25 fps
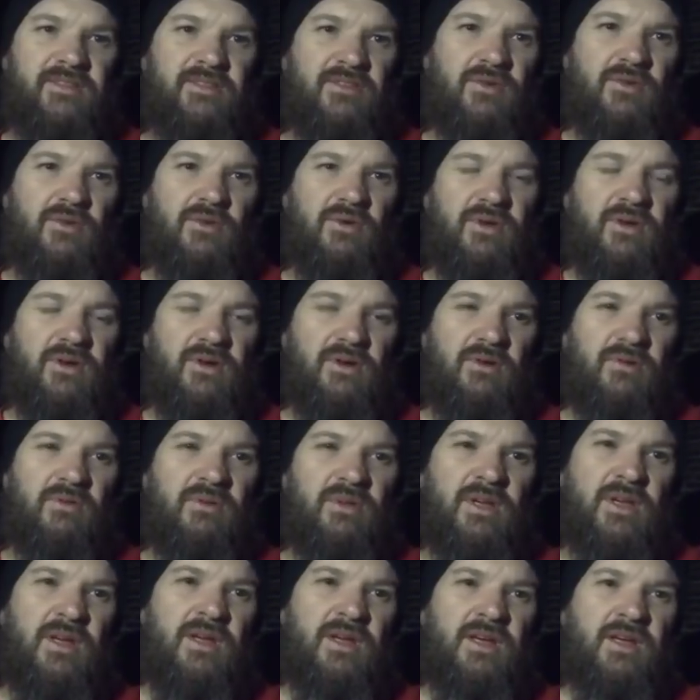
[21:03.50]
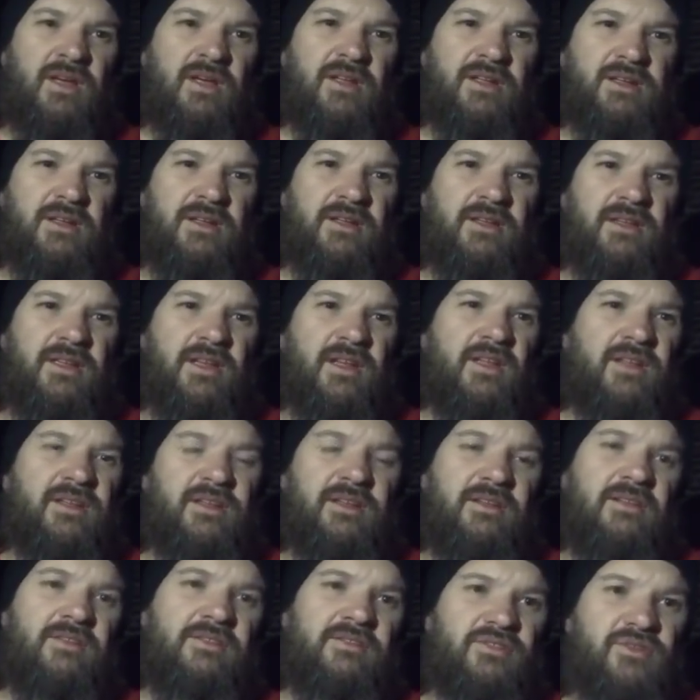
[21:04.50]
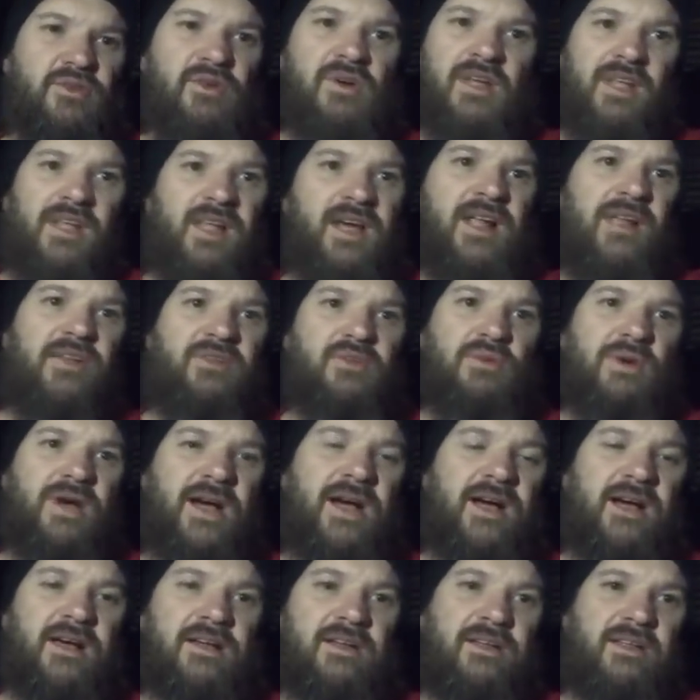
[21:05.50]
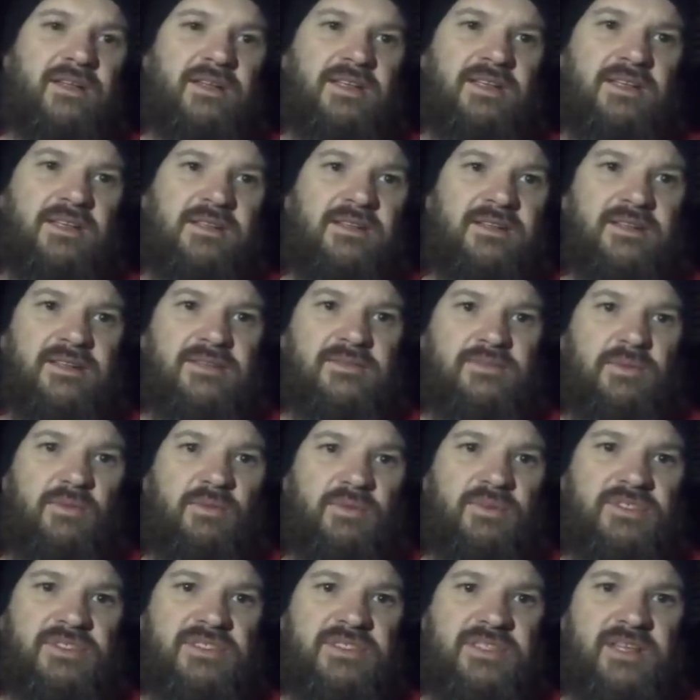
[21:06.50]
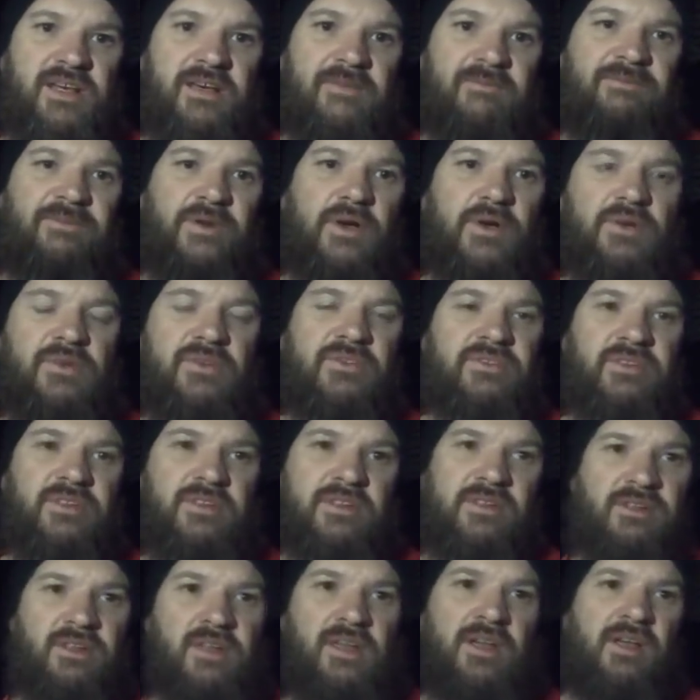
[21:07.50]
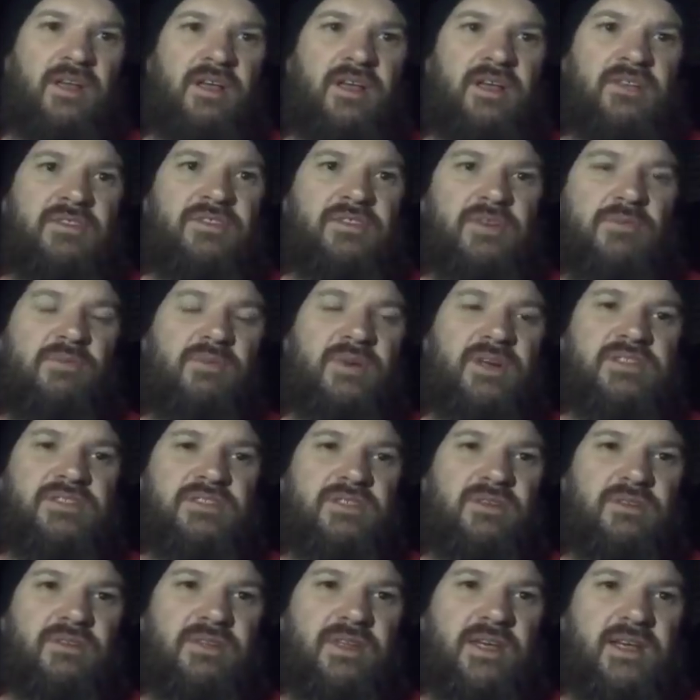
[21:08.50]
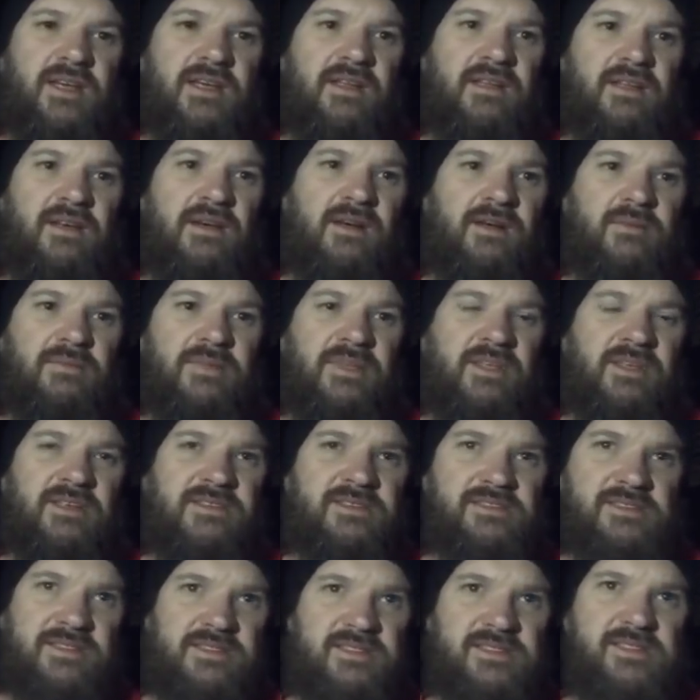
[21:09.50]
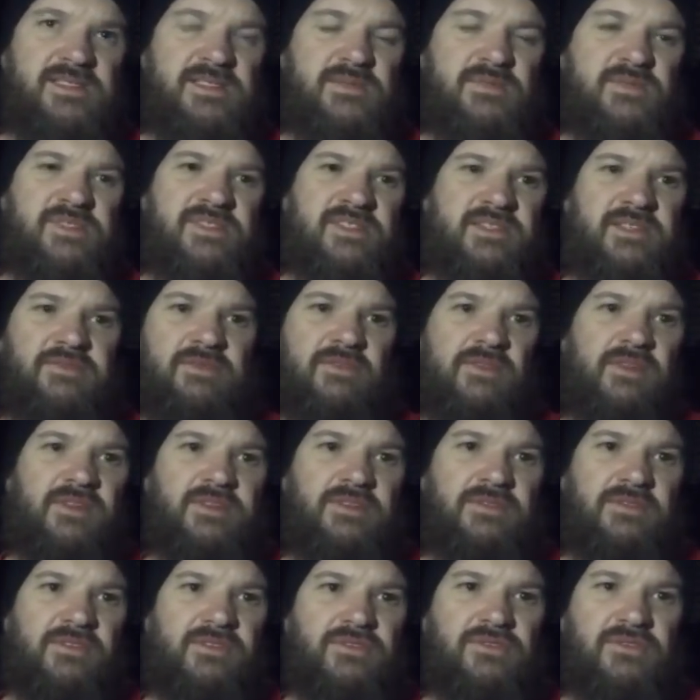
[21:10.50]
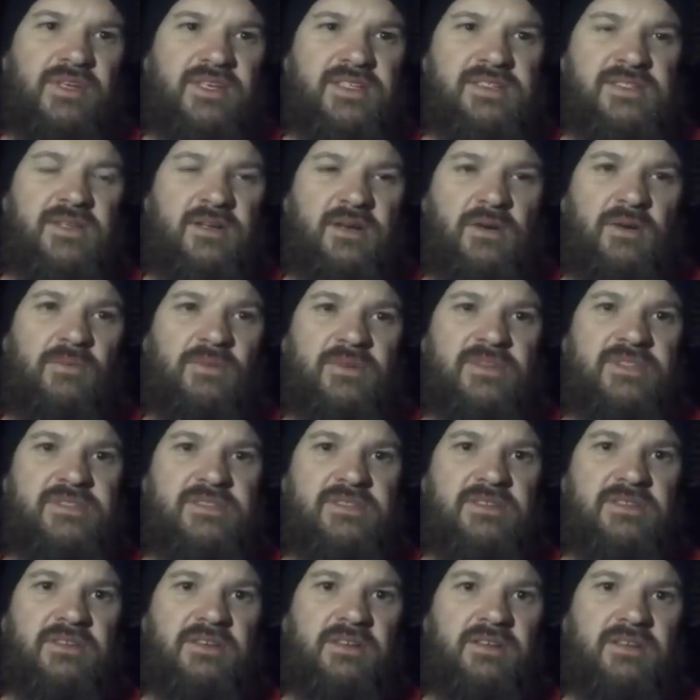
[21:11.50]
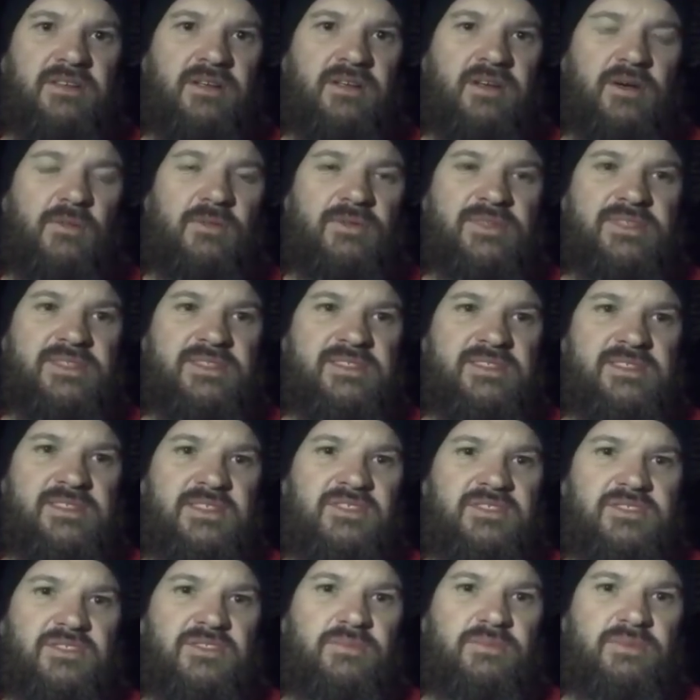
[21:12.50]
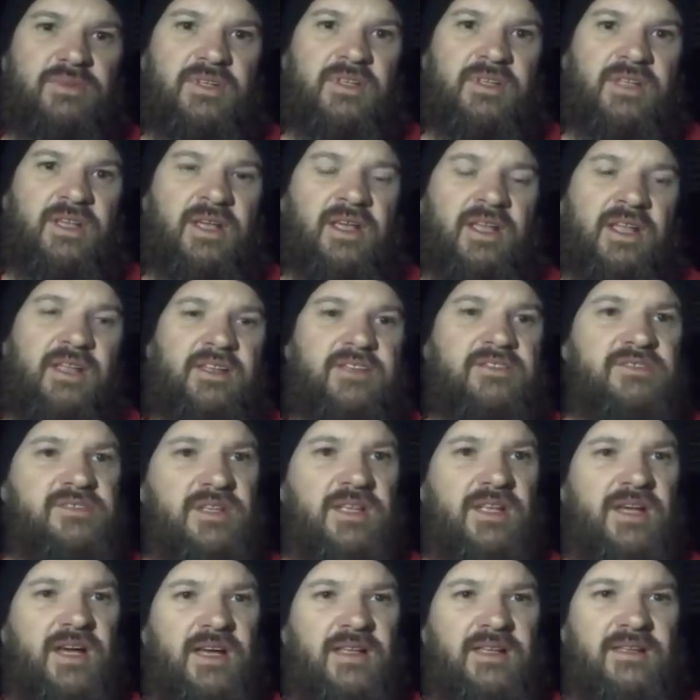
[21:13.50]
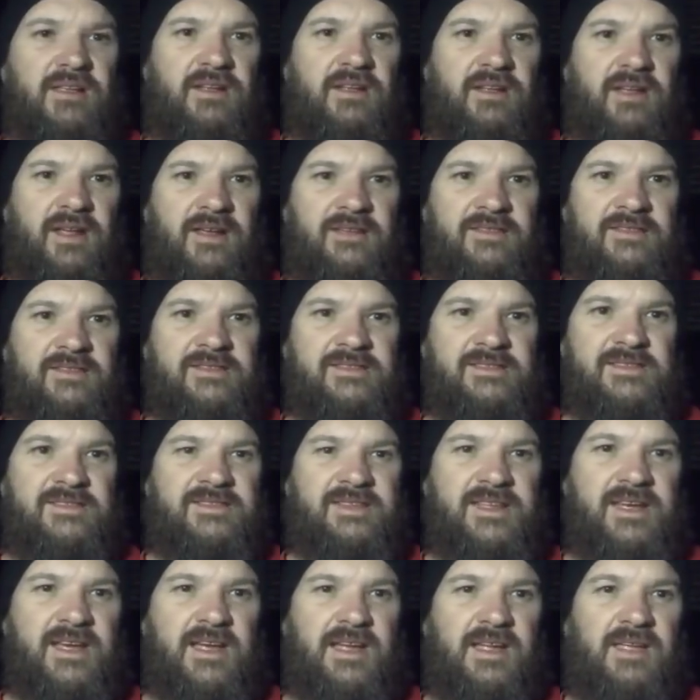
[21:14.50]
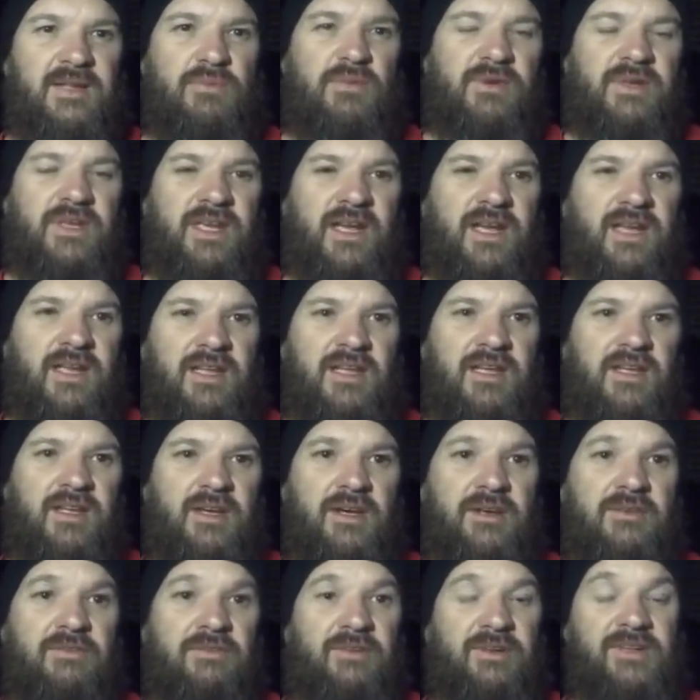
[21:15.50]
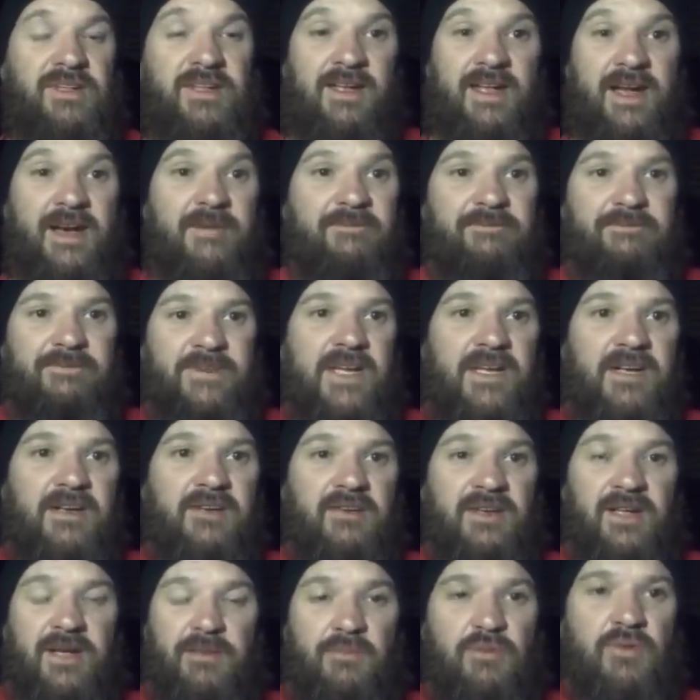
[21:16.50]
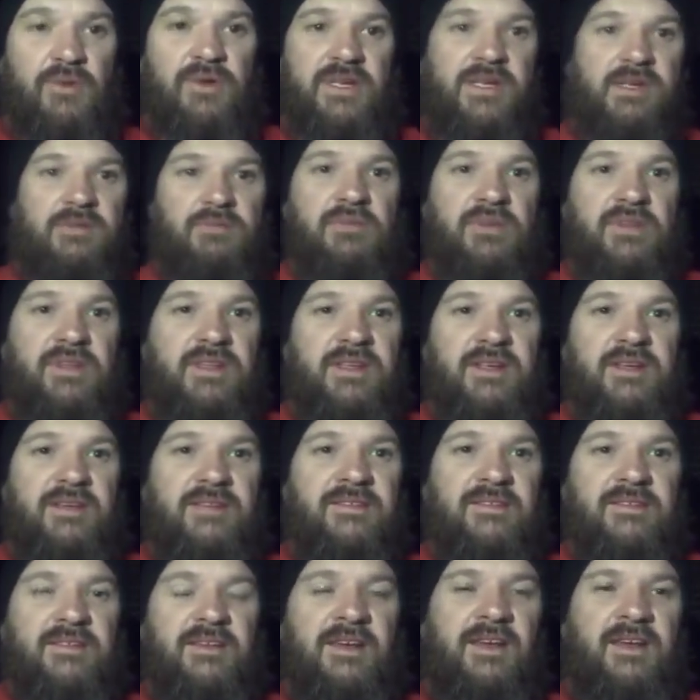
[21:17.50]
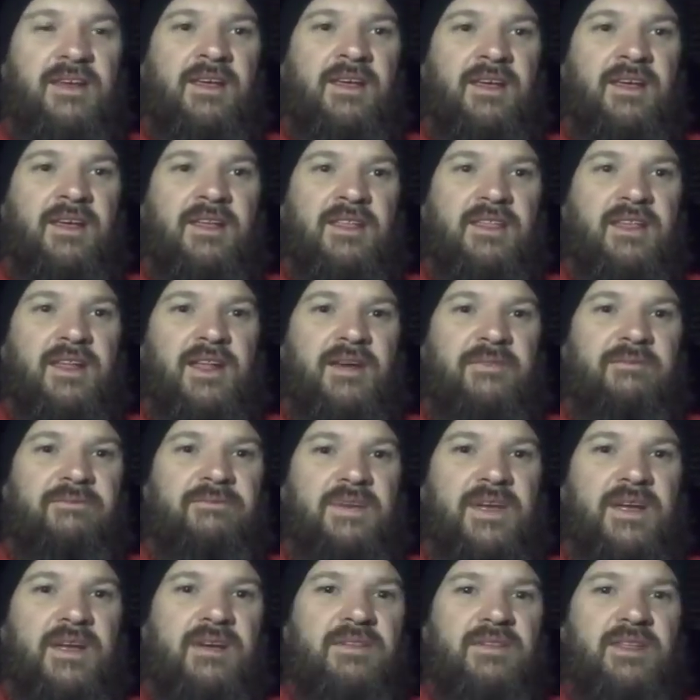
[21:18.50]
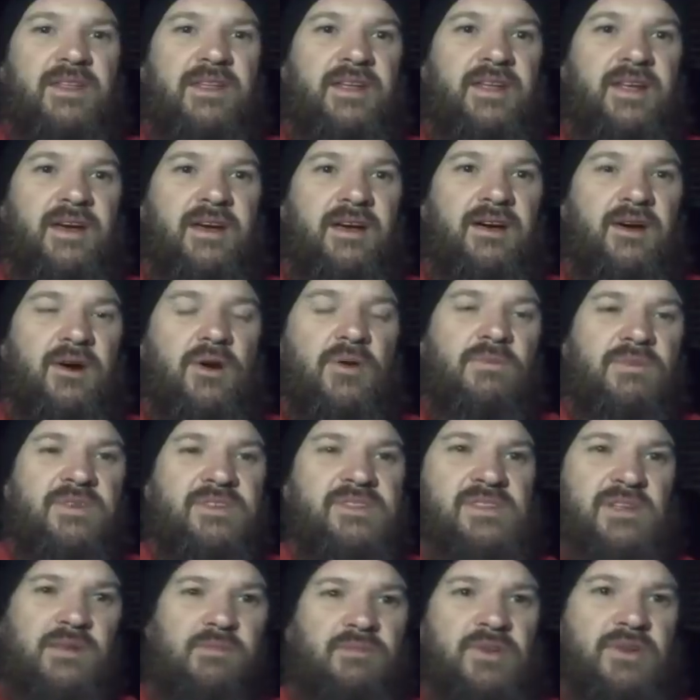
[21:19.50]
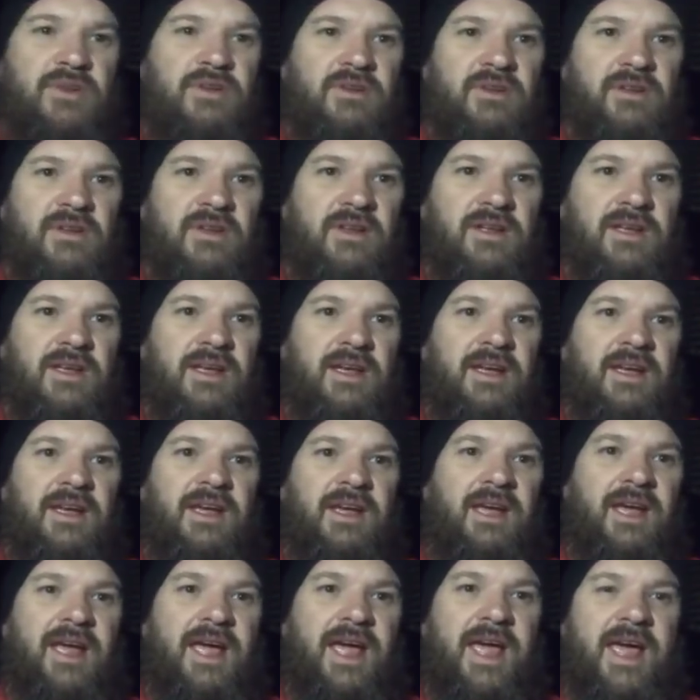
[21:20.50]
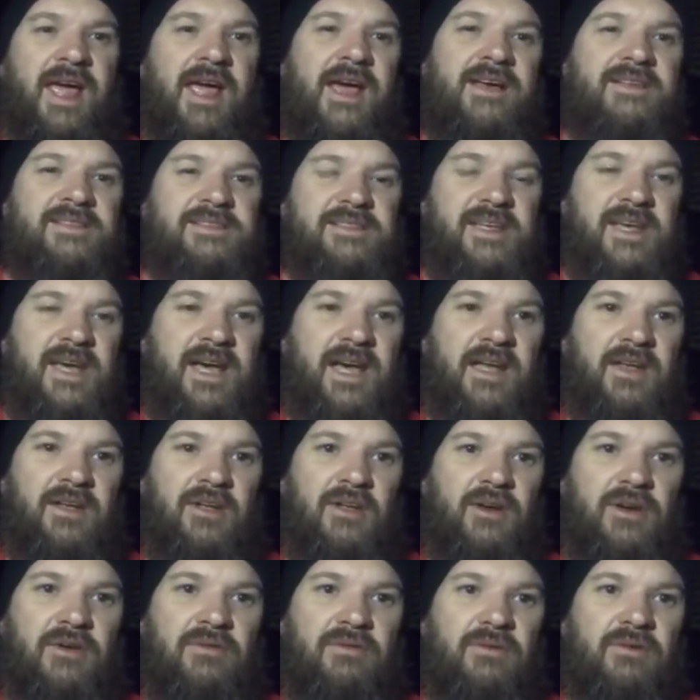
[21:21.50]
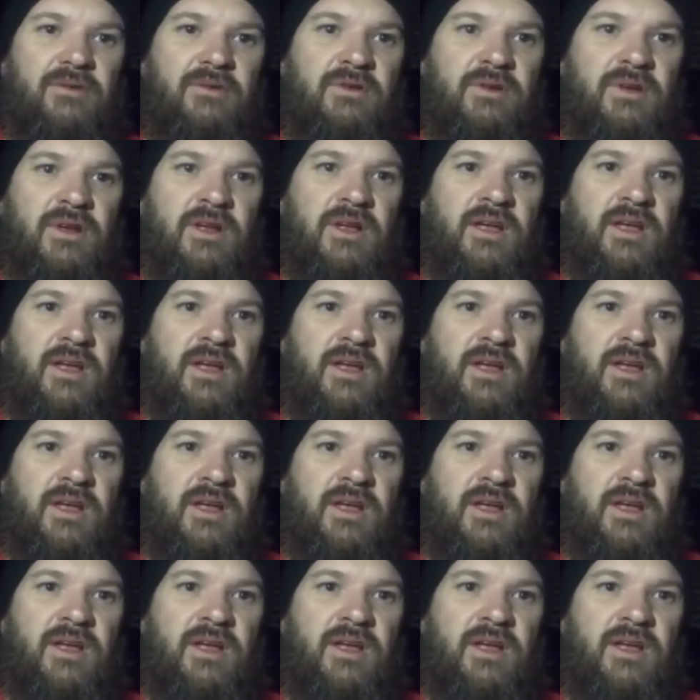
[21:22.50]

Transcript: going on. A lot of duality in this, but we're just not focusing so much on that because this is specifically to address the homelessness issue. But there's a lot that, as a society, we got to get over, and that I've found, I'm going to end with this, that I've found that the homeless community has gotten over.